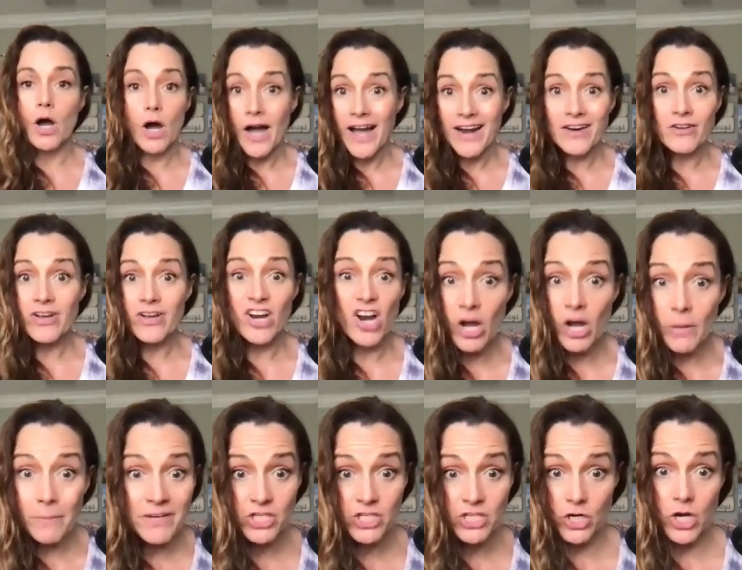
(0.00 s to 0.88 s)
I don't care how
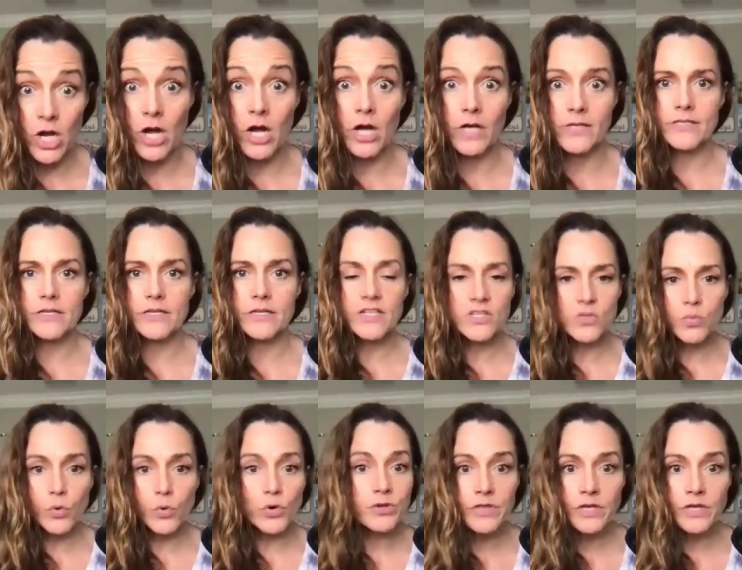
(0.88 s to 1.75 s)
much it costs. It's
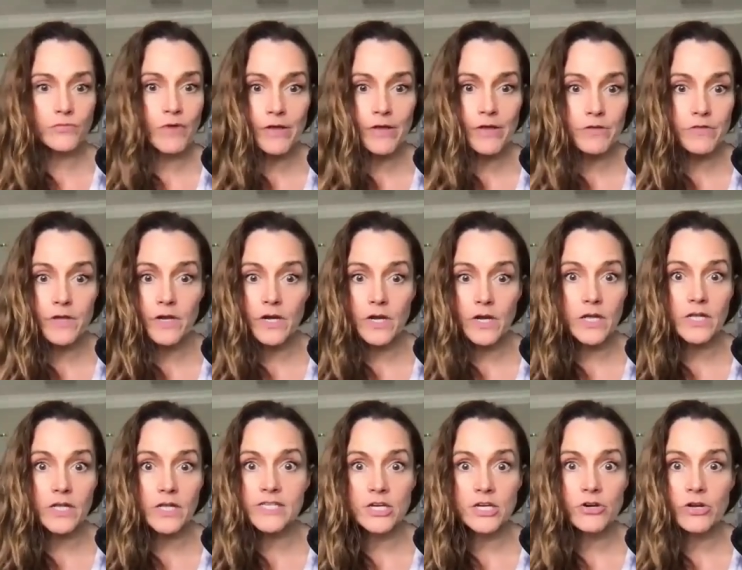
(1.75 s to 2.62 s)
worth it rather than
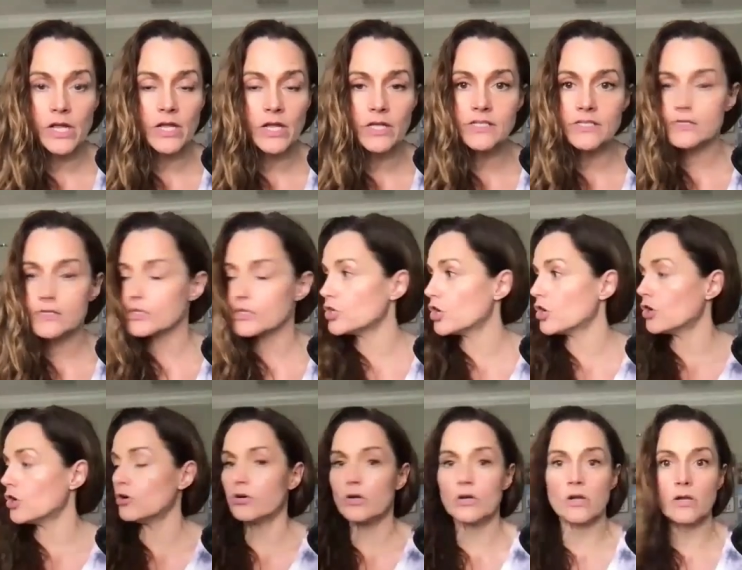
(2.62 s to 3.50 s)
considering, you
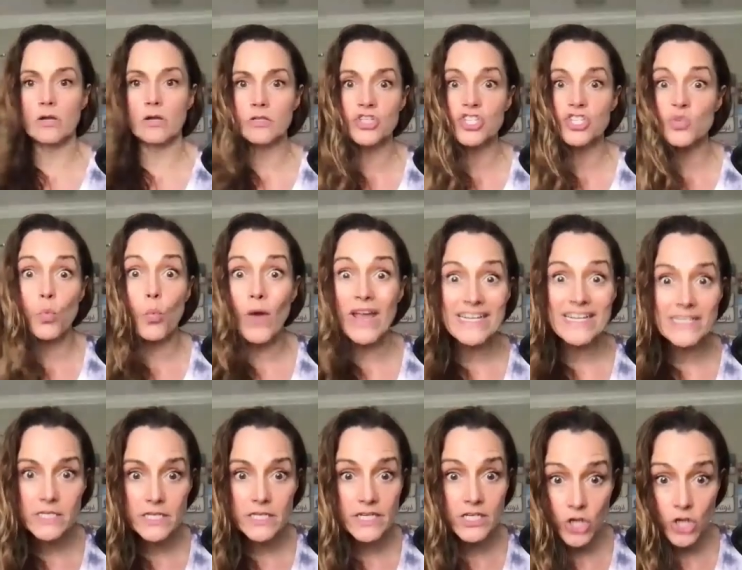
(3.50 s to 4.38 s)
know, just
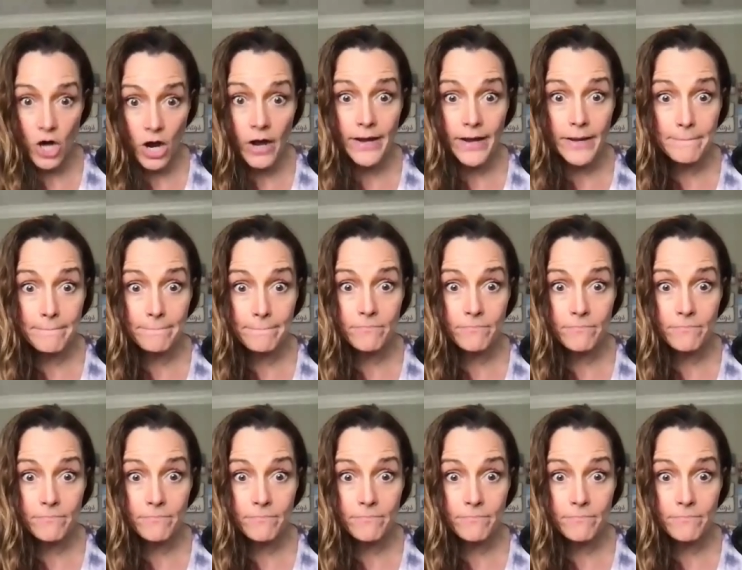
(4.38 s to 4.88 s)
wasting time.